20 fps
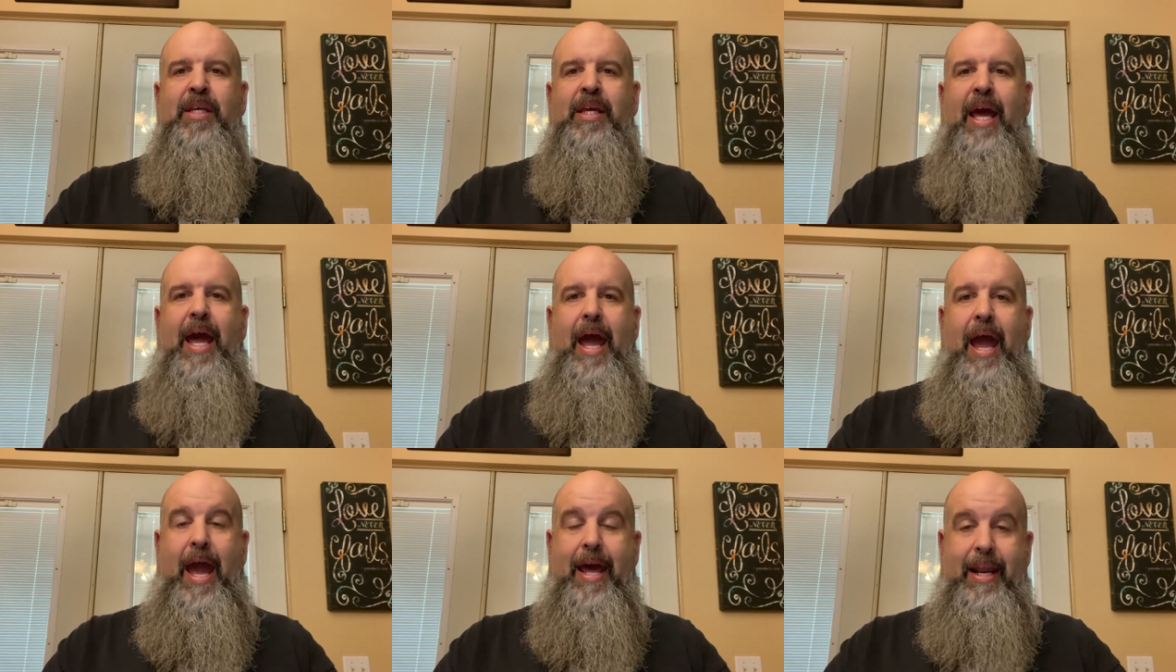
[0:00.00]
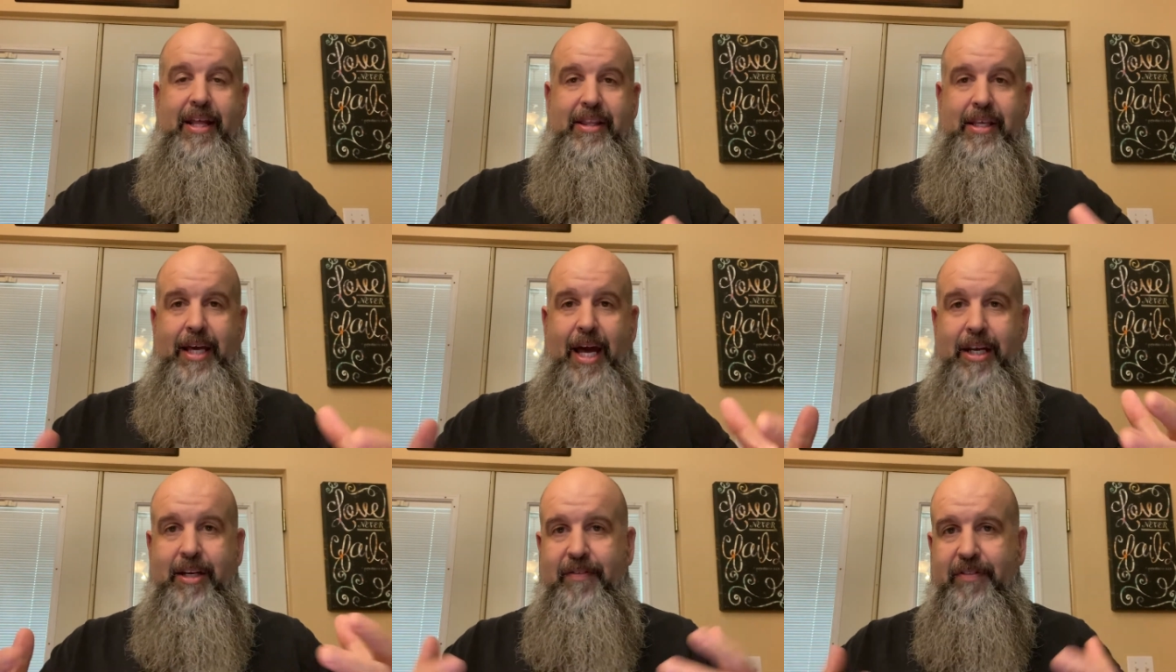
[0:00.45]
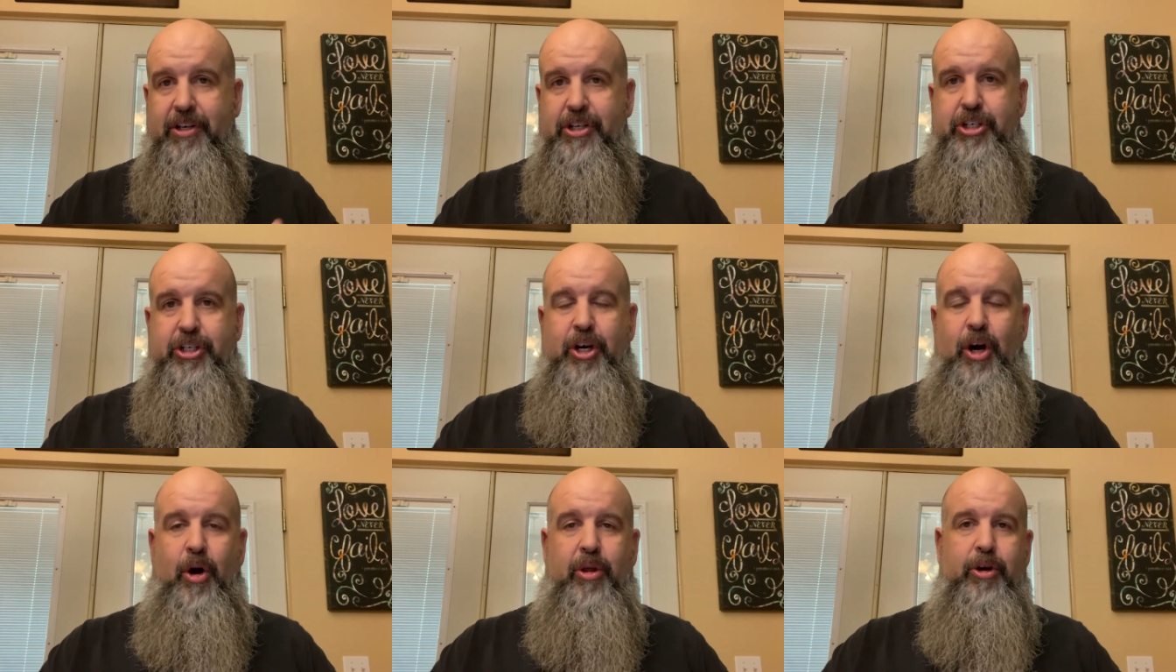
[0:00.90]
And at the end of the
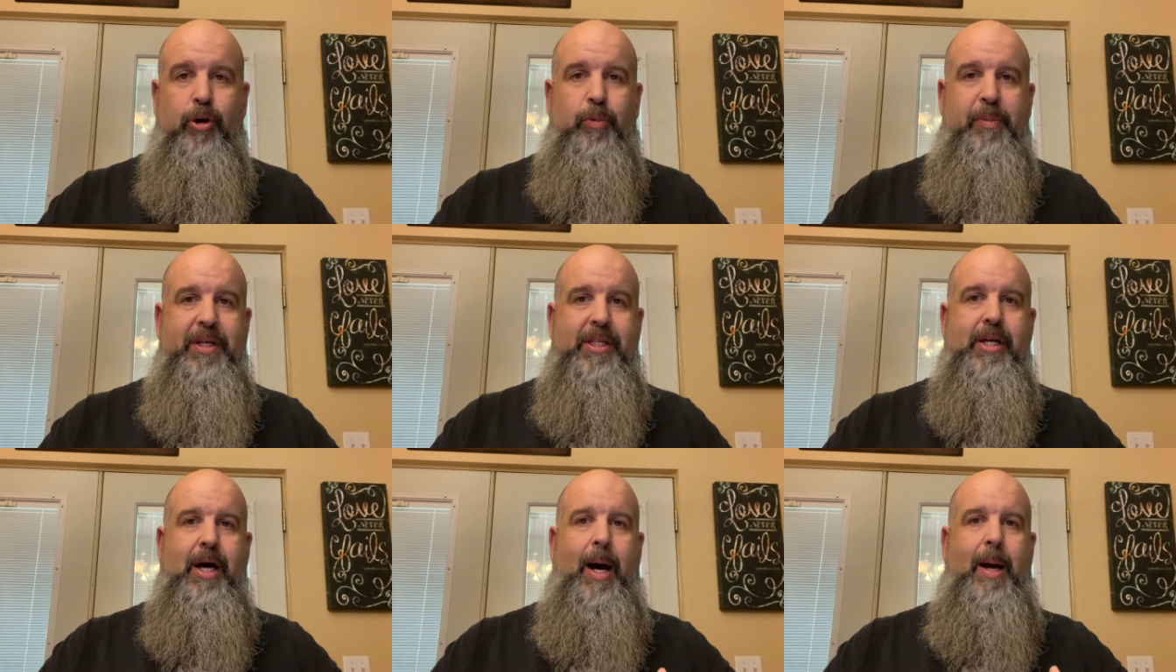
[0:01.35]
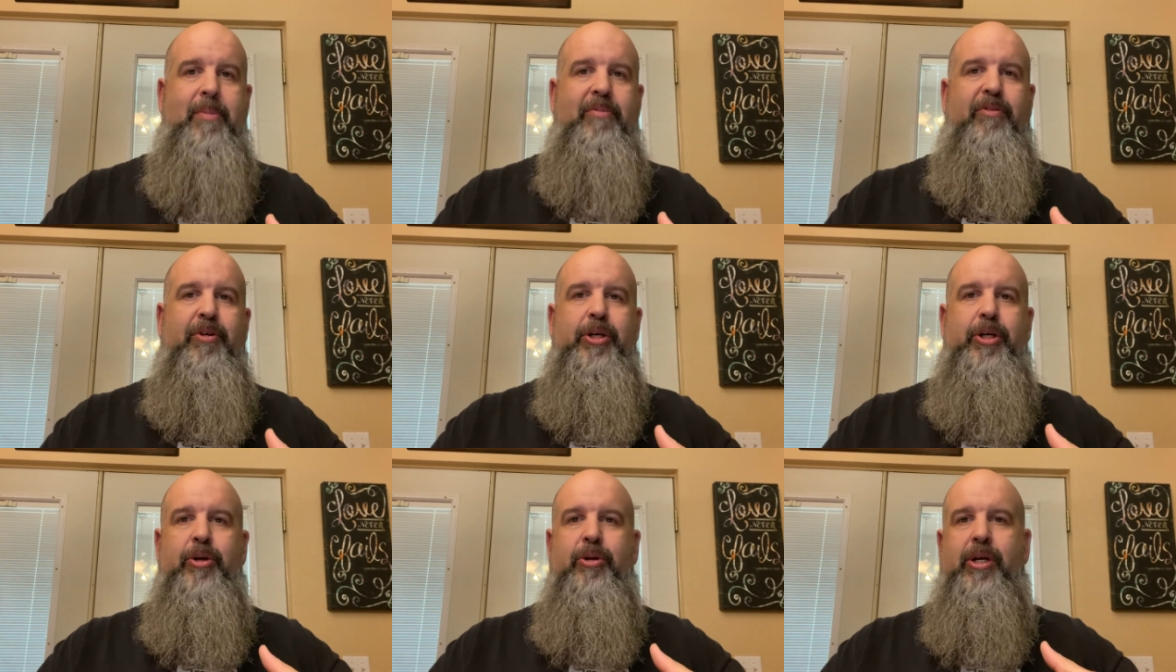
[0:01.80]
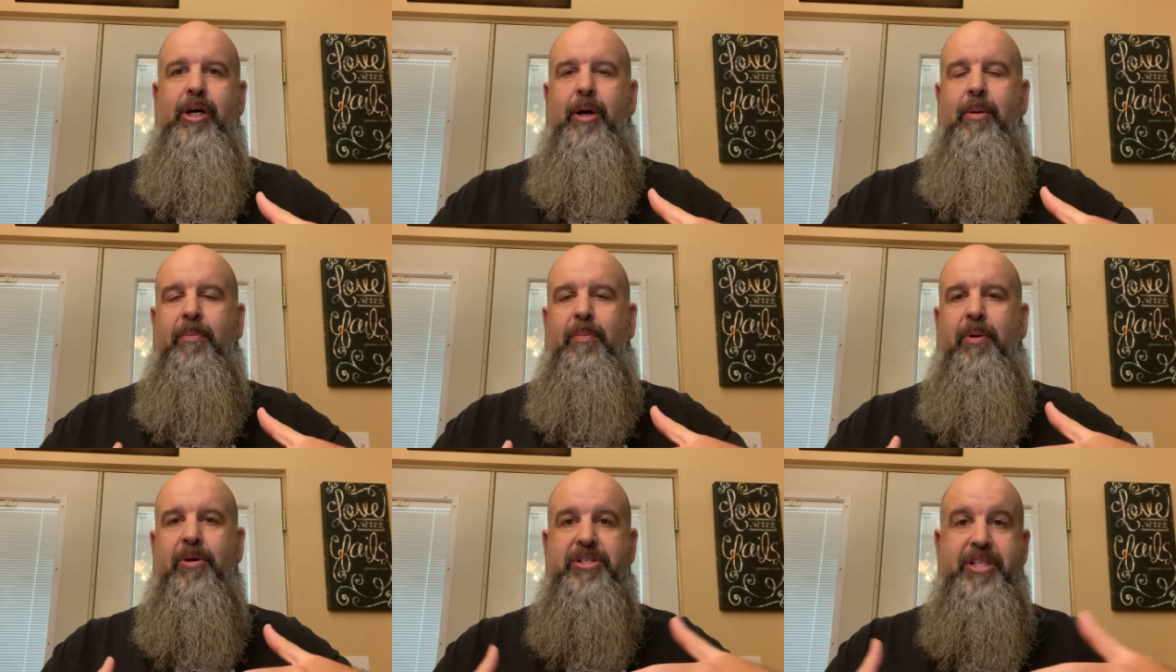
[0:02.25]
show, there will be time for you
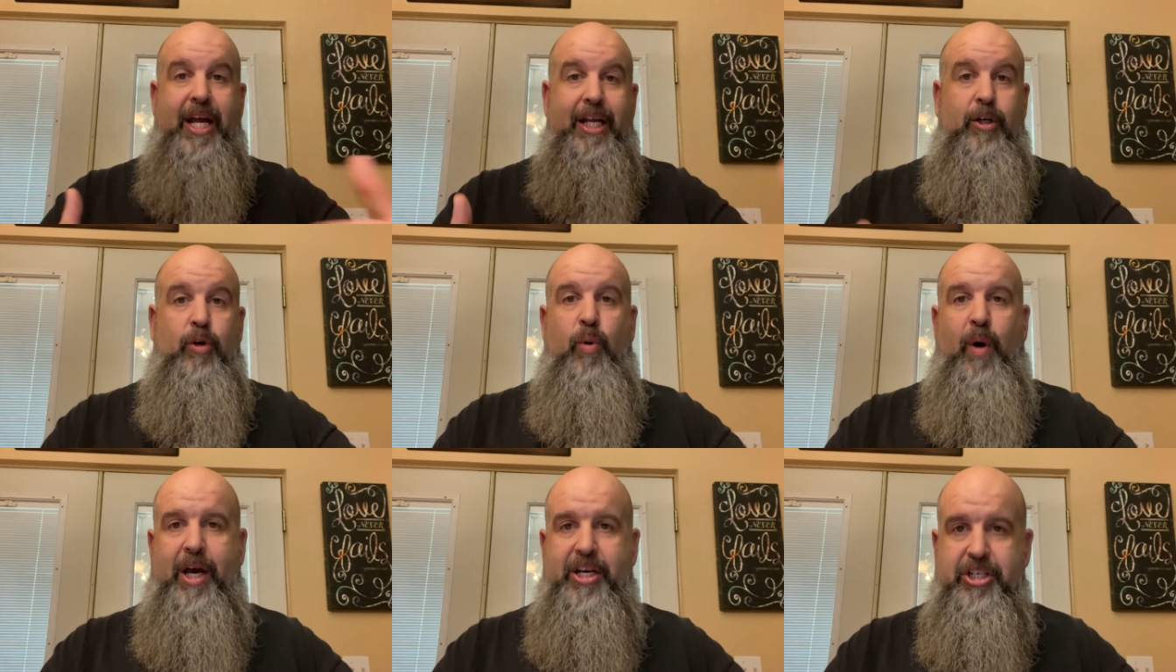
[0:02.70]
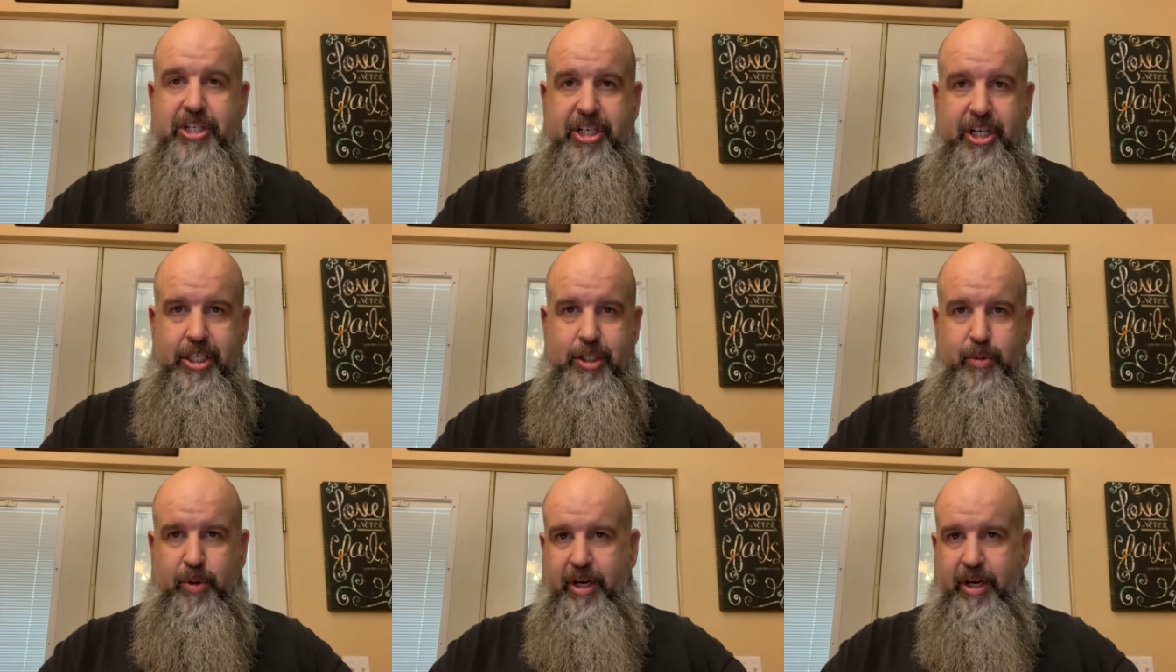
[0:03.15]
to present questions.